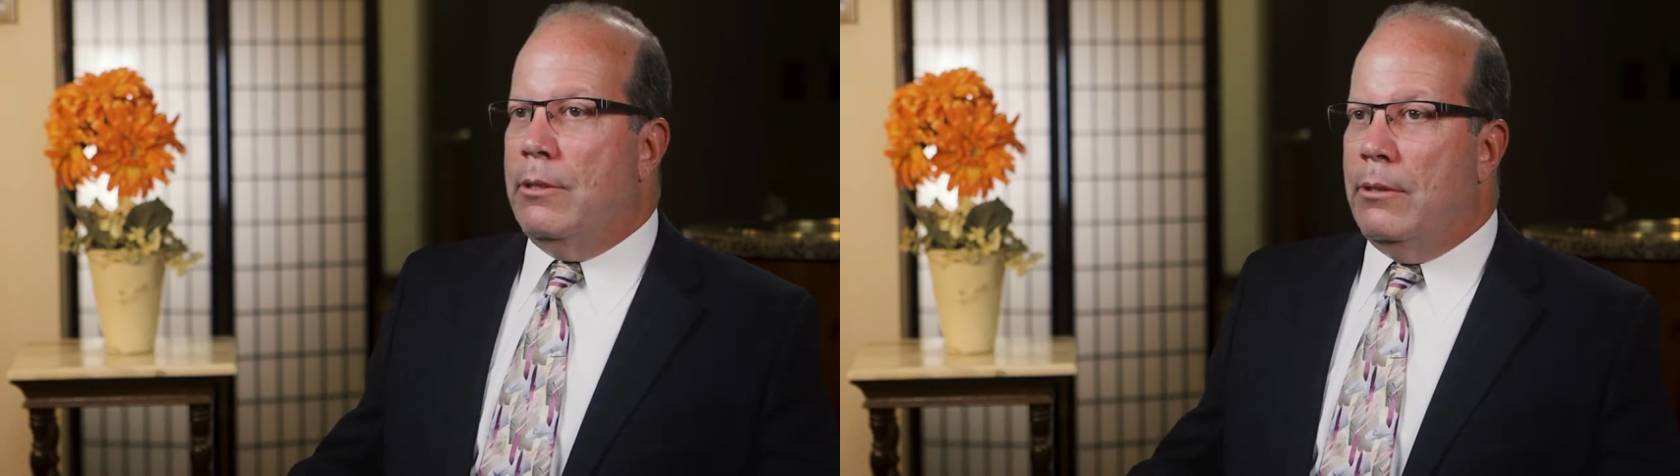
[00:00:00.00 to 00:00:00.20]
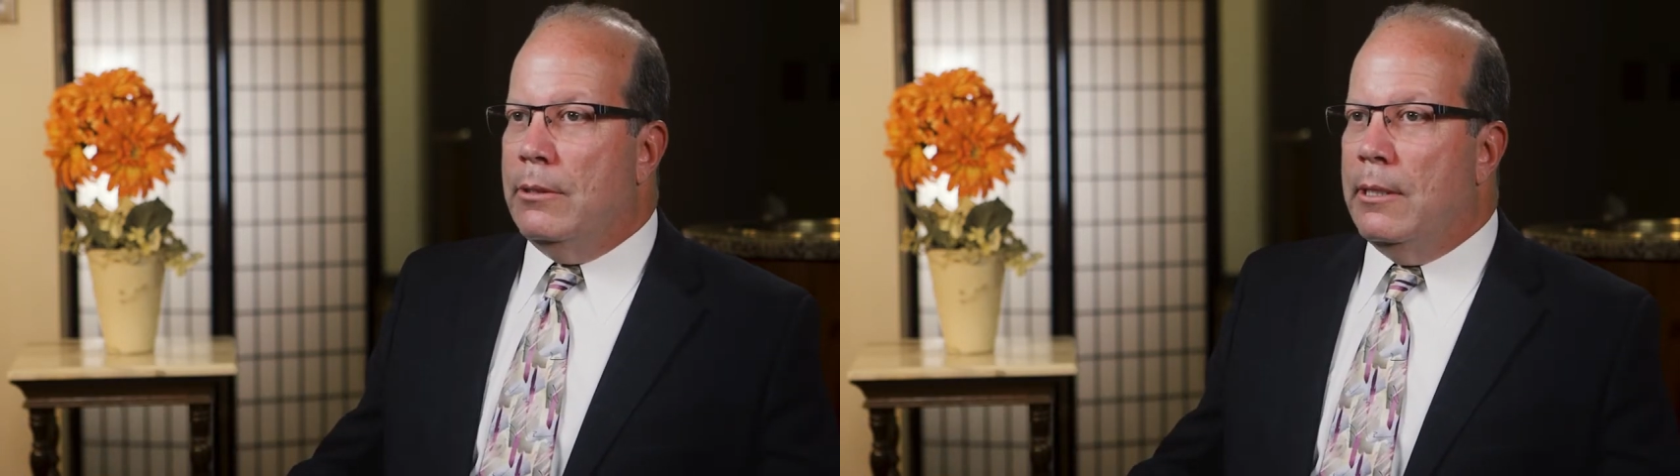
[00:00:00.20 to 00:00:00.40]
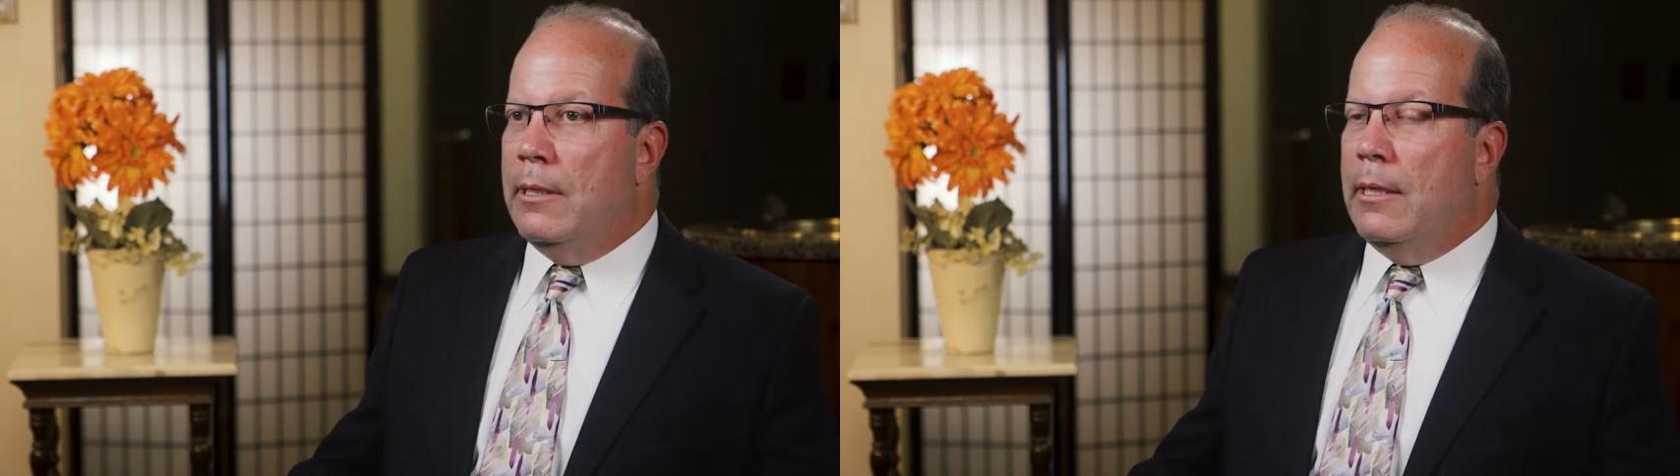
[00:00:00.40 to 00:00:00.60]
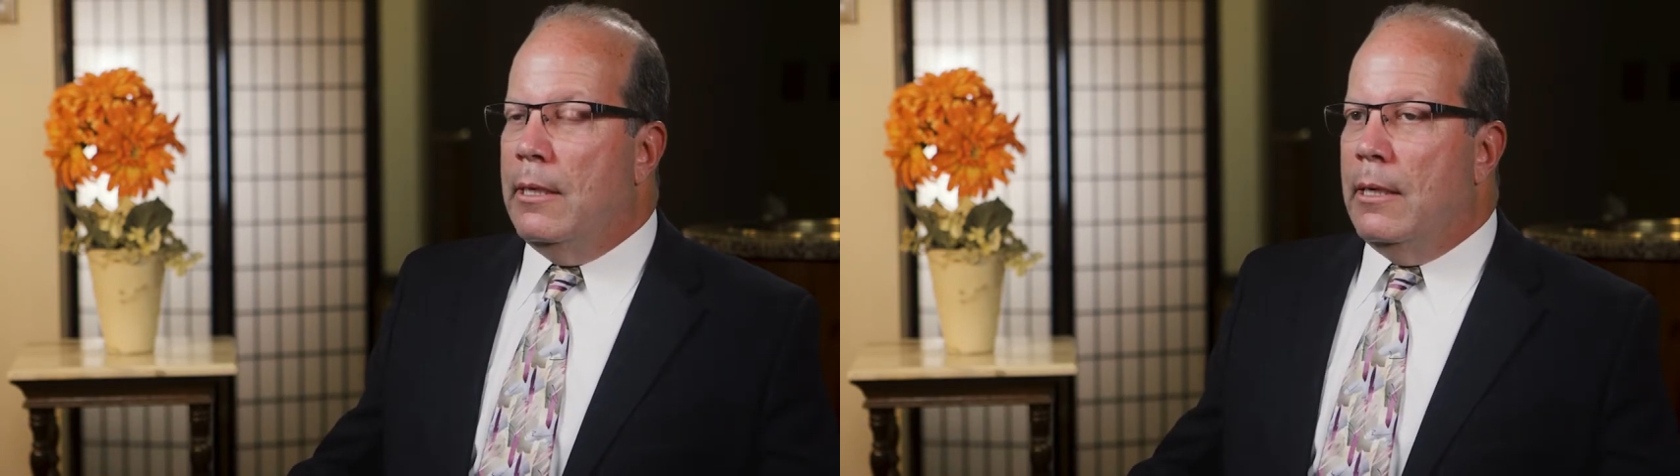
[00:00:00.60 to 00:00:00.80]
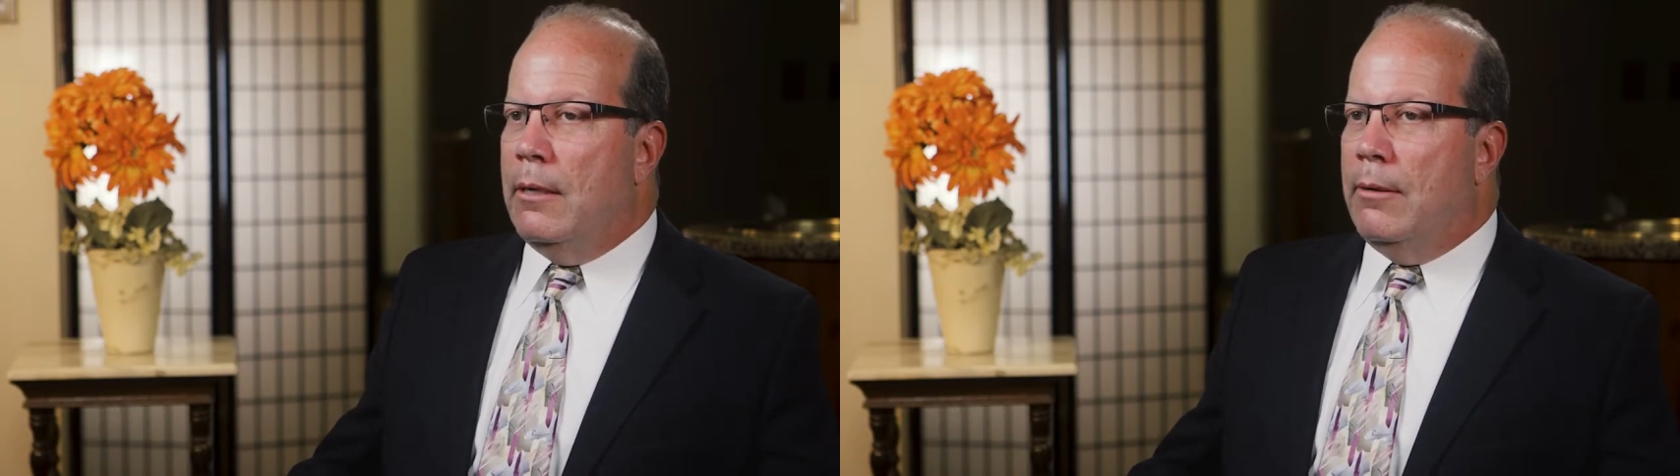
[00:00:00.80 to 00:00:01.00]
old.
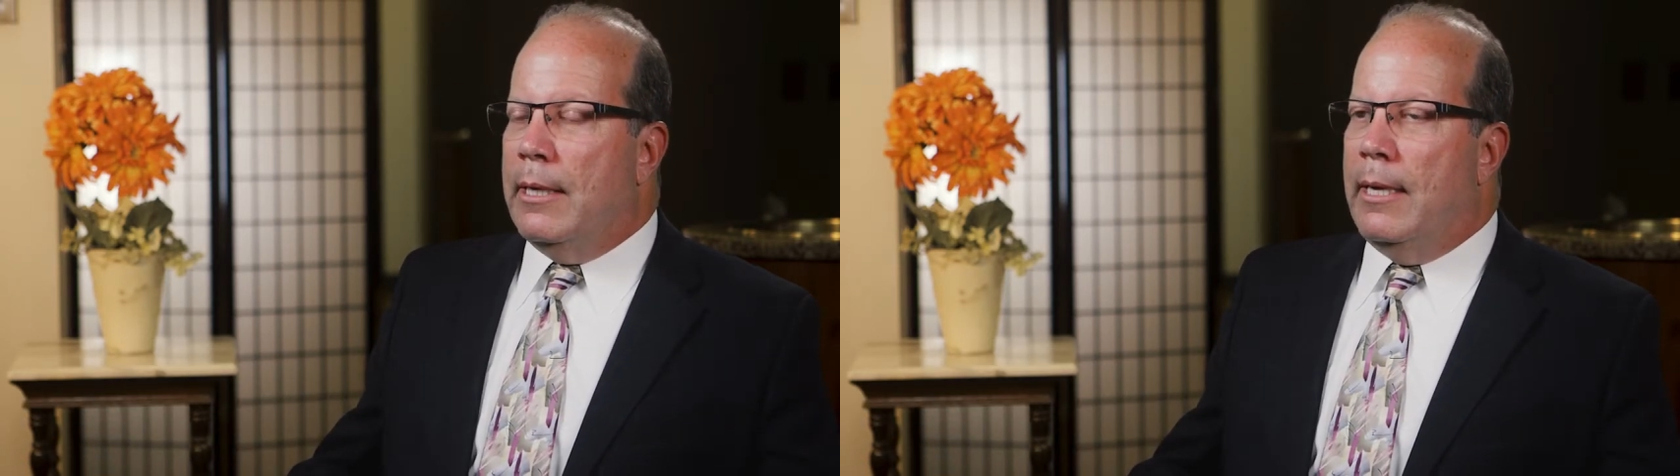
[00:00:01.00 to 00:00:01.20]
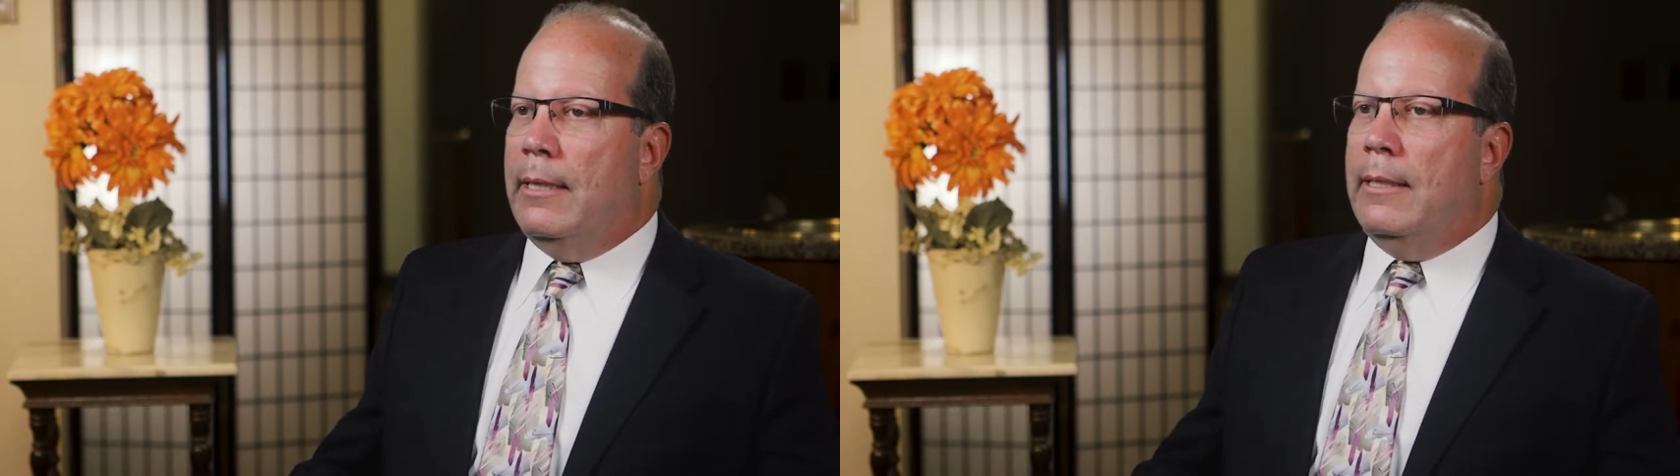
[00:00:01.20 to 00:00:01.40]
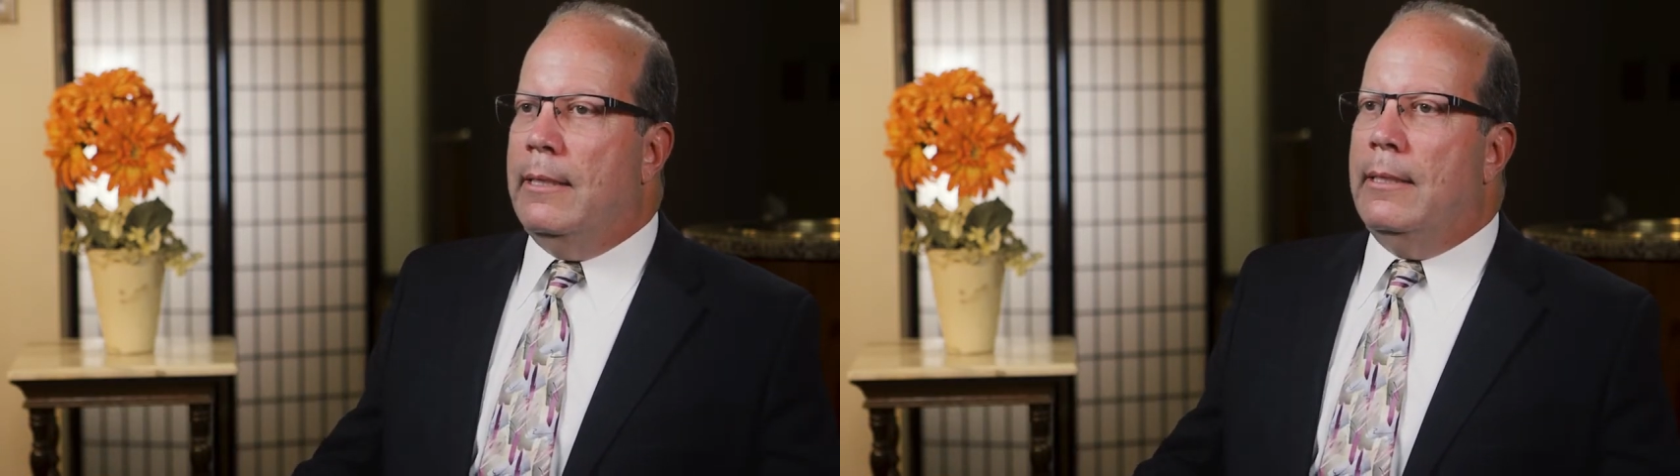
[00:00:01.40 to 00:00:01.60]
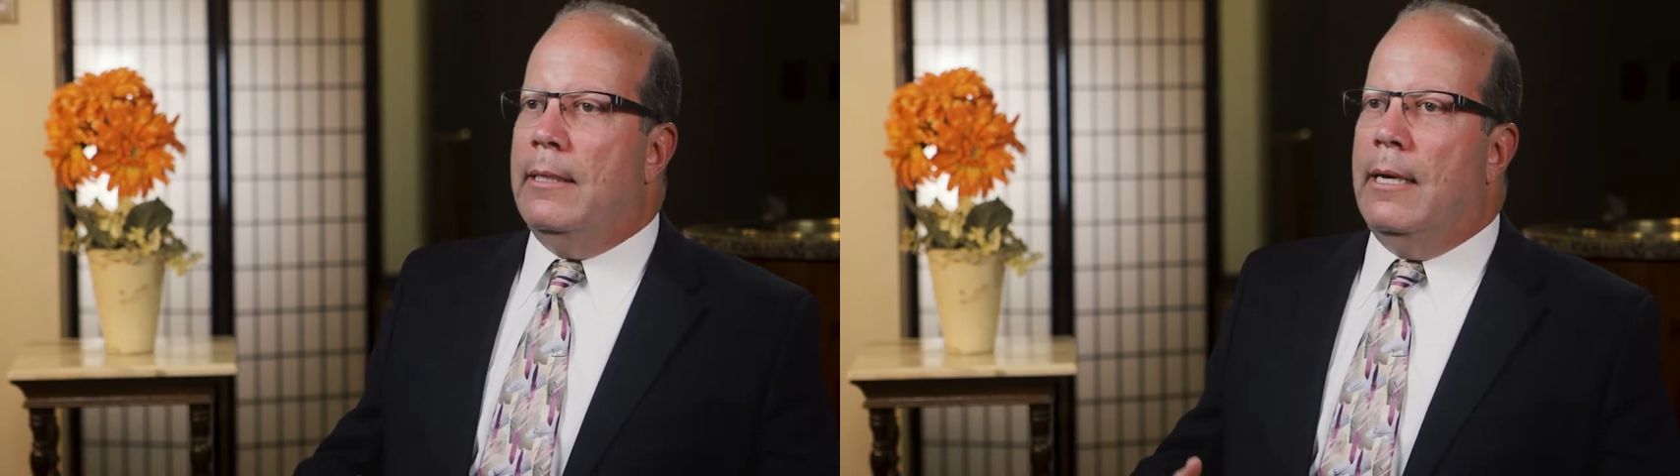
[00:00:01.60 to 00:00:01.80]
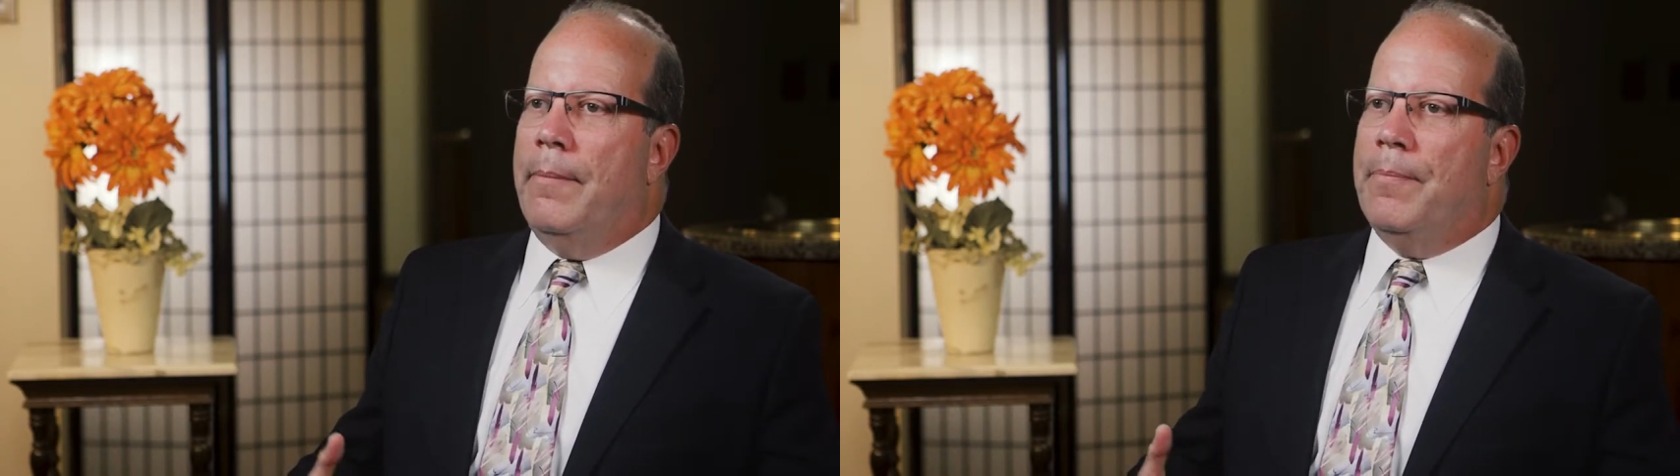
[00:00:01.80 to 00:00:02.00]
Okay,
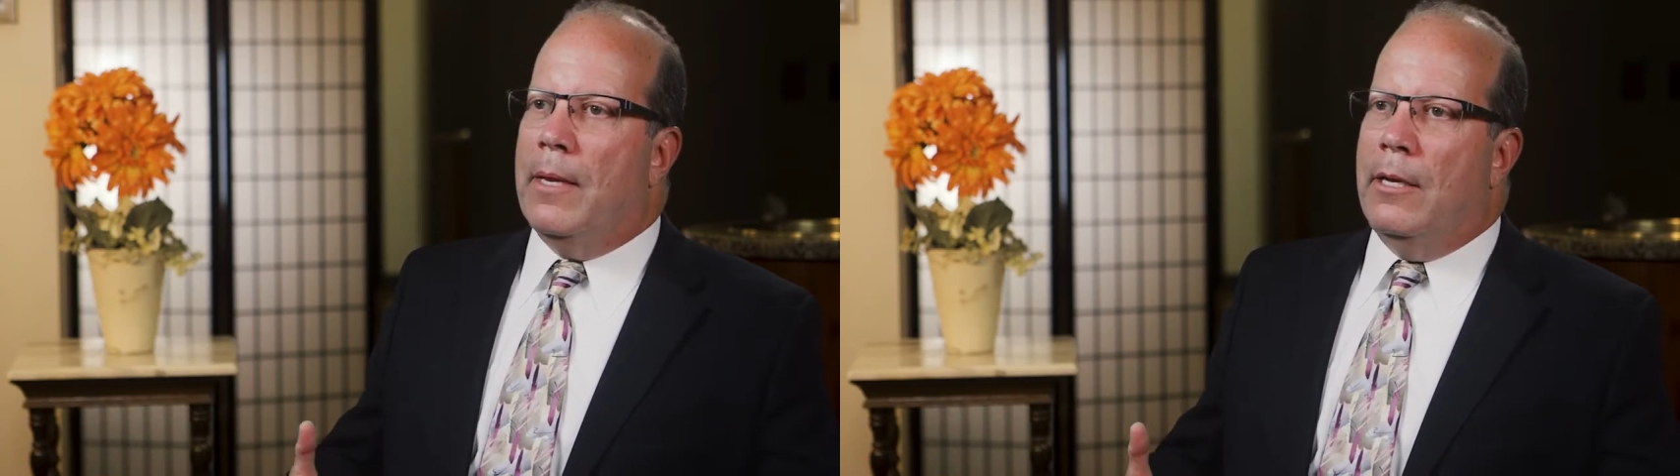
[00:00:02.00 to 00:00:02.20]
he um,